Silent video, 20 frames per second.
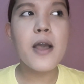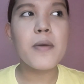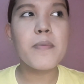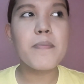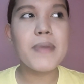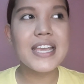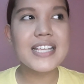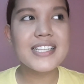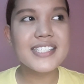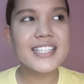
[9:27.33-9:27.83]

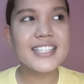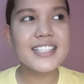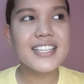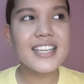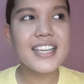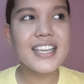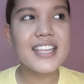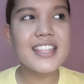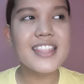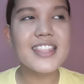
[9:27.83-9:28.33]

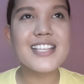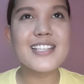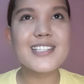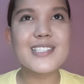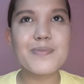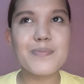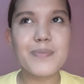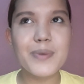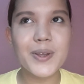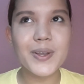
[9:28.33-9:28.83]
Basically, this
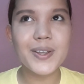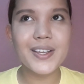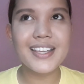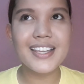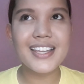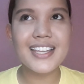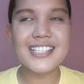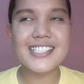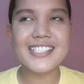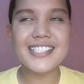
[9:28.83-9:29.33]
book
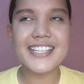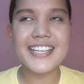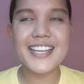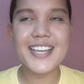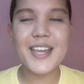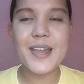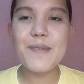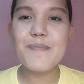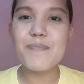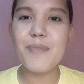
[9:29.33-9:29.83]
is
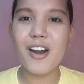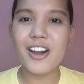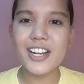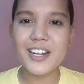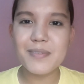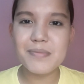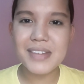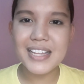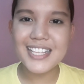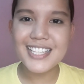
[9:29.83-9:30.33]
the
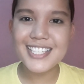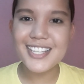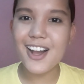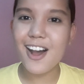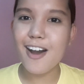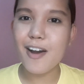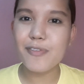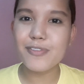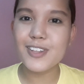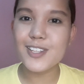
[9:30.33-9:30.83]
embodiment
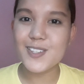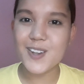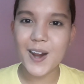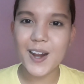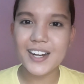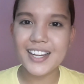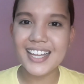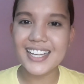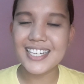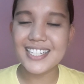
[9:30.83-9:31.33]
of the
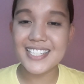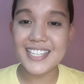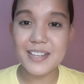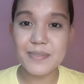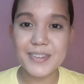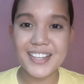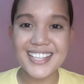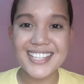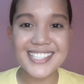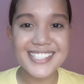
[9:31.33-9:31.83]
dark
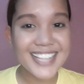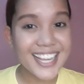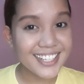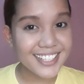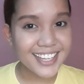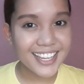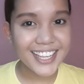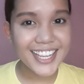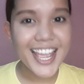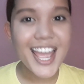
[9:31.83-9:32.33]
academia
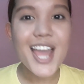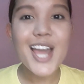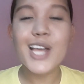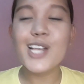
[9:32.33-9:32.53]
aesthetic.